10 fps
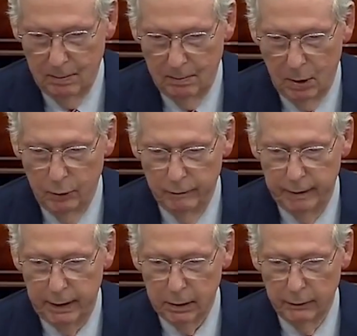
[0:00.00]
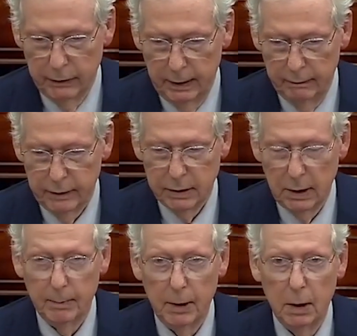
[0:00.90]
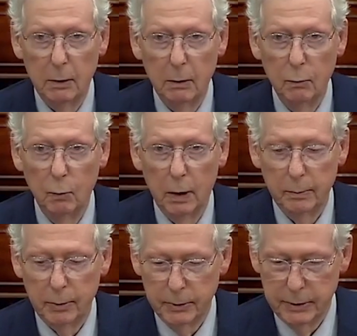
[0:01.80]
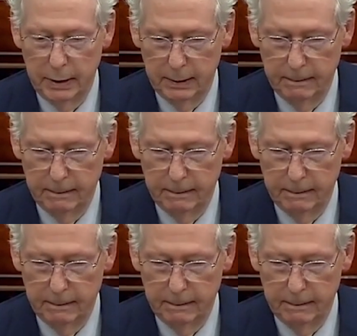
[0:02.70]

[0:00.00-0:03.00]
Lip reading: Motor vehicle theft is up 101%.